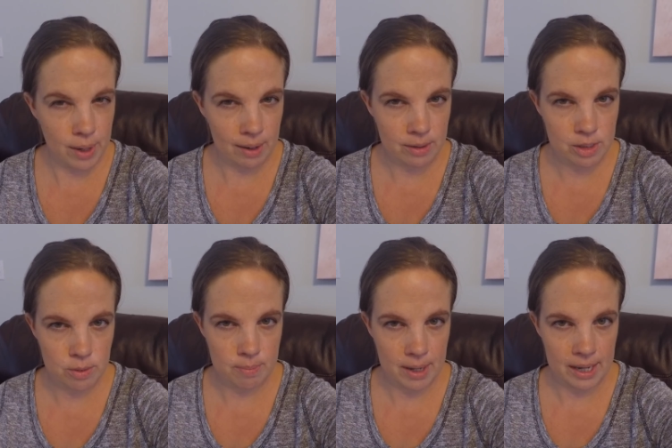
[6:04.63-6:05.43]
hours
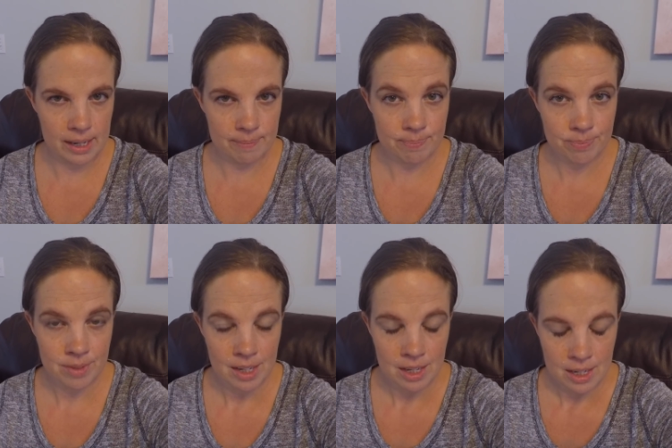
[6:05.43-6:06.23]
with my
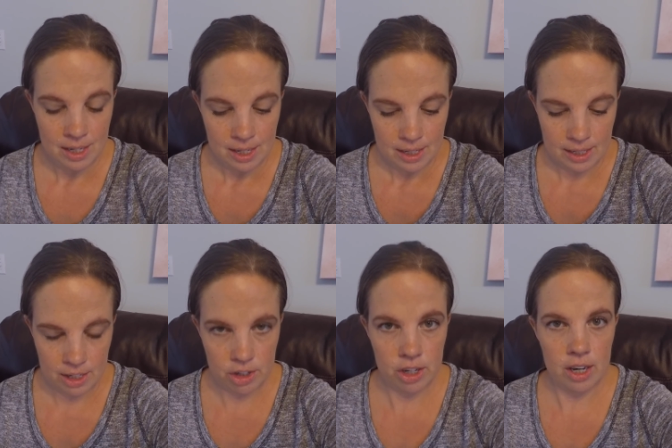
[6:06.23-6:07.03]

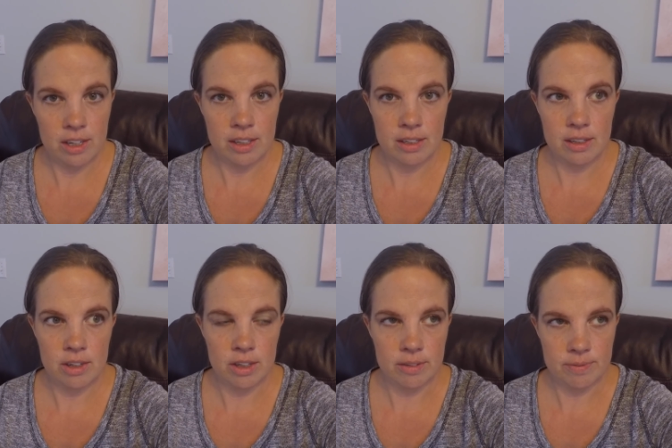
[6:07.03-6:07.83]
kindergarten
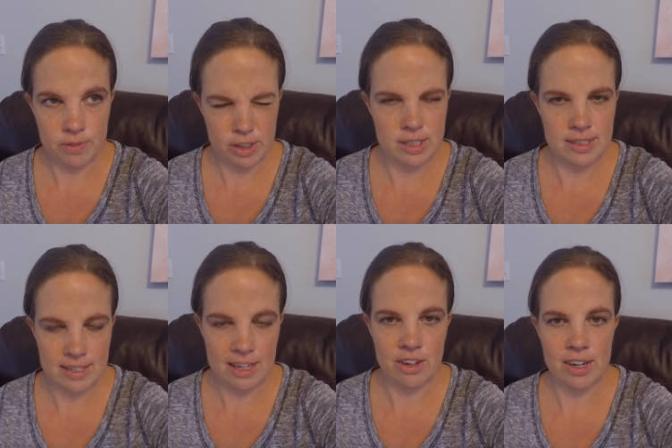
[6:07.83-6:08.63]
or first and
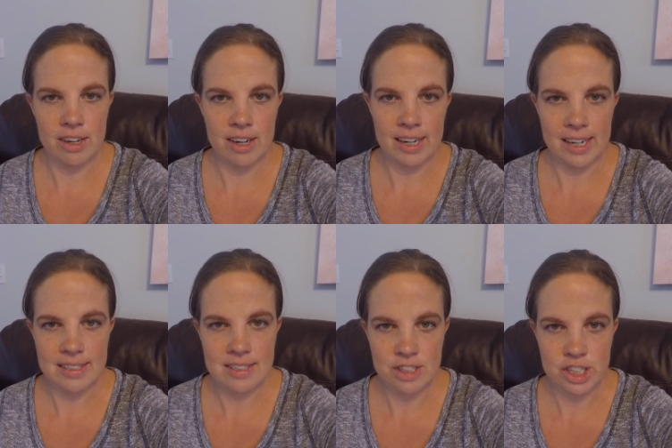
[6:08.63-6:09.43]
second grader, I
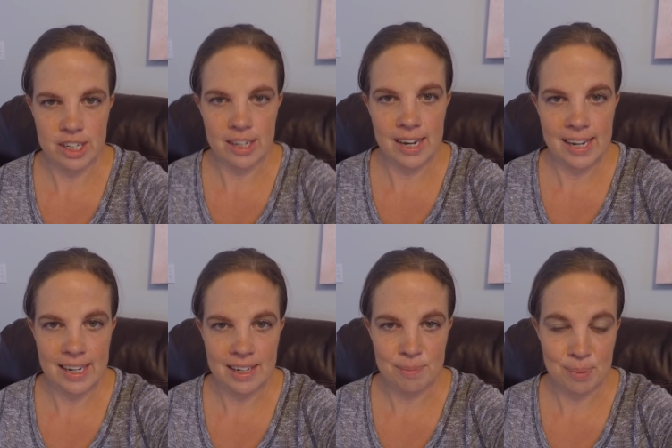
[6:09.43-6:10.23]
guess, this year,
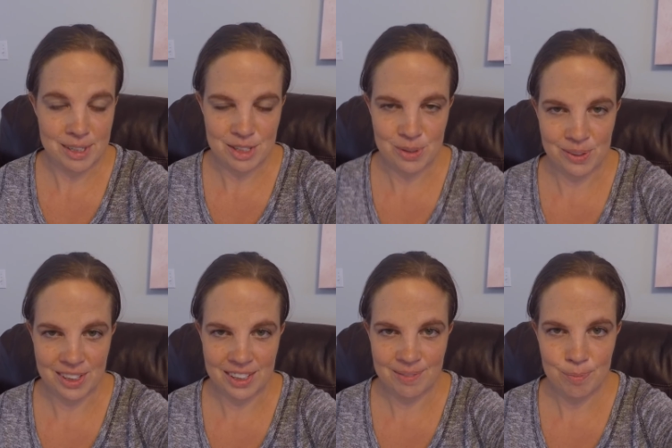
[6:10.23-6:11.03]
and
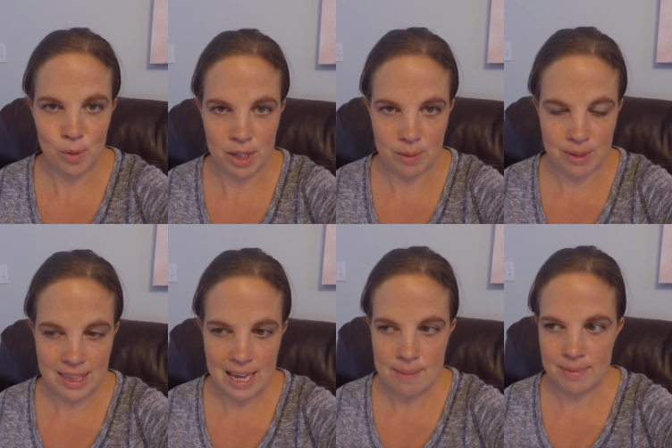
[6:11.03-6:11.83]
preschooler, working with
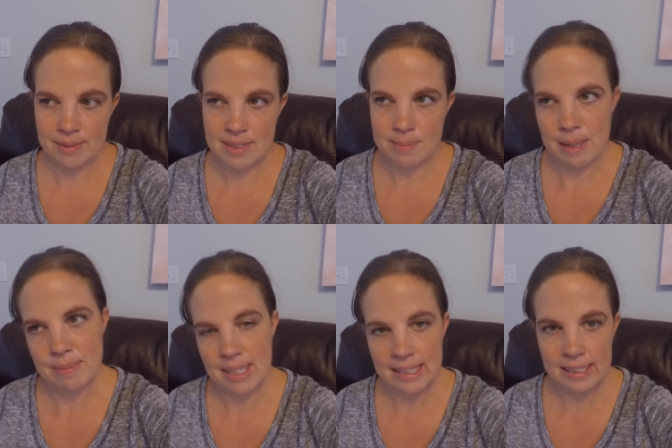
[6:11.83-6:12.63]
them,
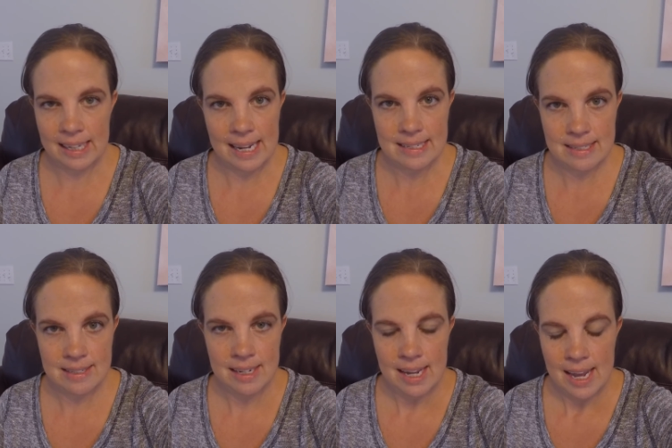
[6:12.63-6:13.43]
sometimes a little less.
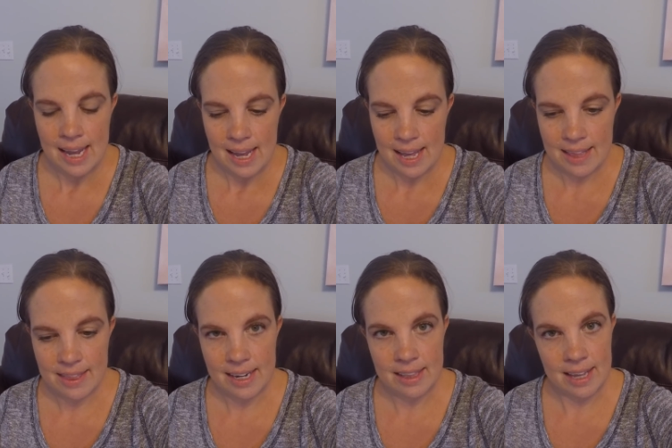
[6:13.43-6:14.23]
And
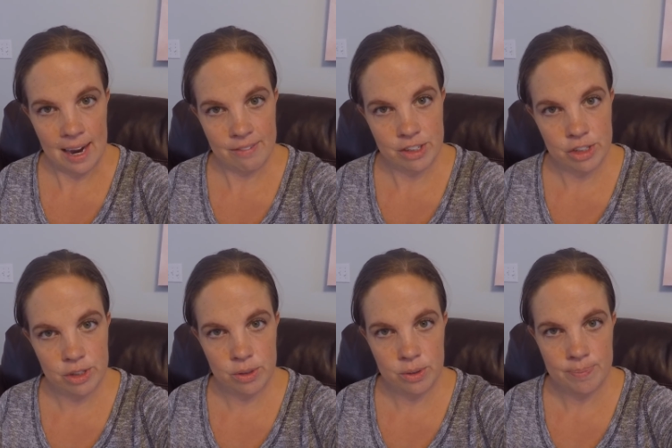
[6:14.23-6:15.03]
then in the
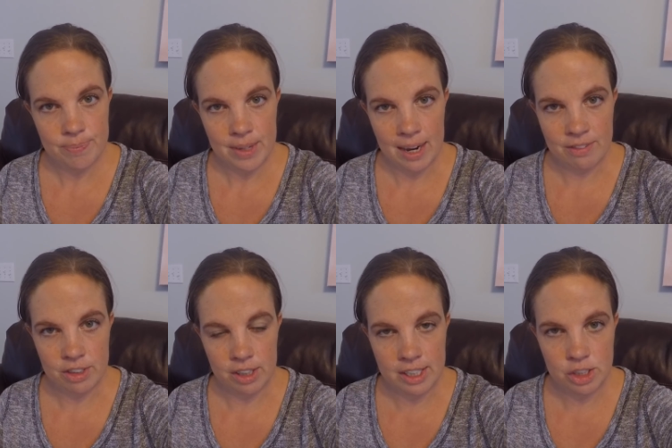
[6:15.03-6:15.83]
afternoon,
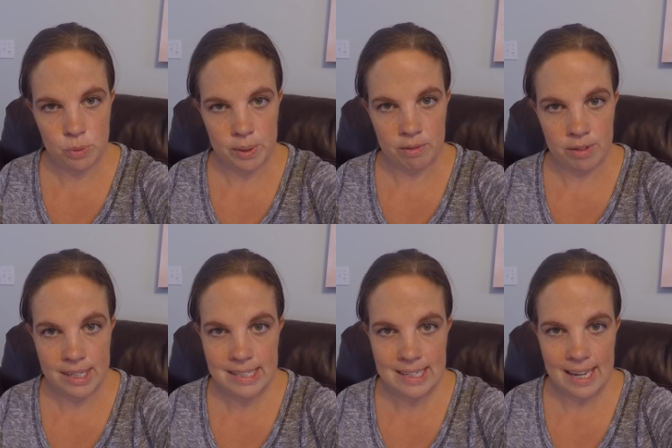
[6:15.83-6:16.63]
after lunch, we
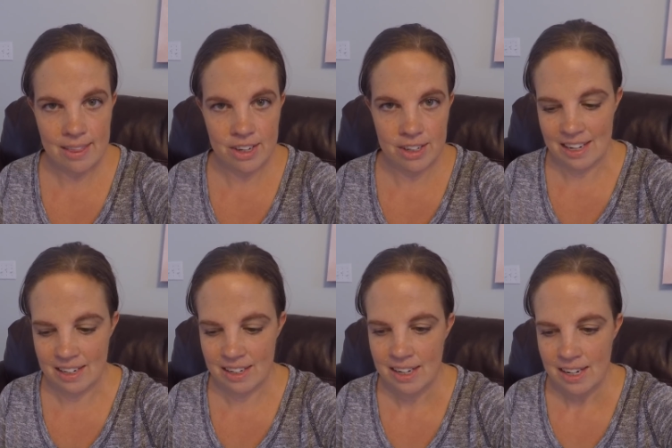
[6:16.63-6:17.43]
read together
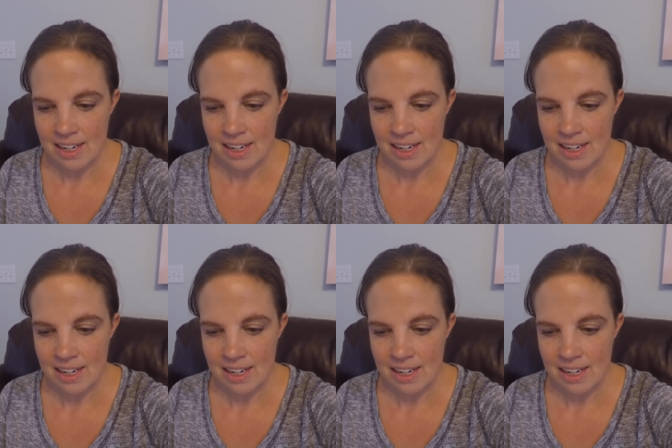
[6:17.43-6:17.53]
and